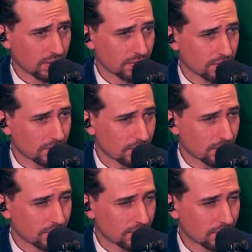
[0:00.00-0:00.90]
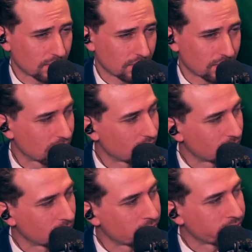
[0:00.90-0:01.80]
So for
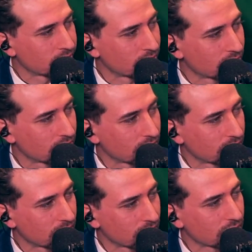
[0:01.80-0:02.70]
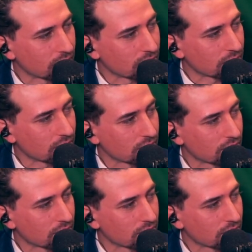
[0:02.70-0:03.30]
like business classes, for the most part, it's going to be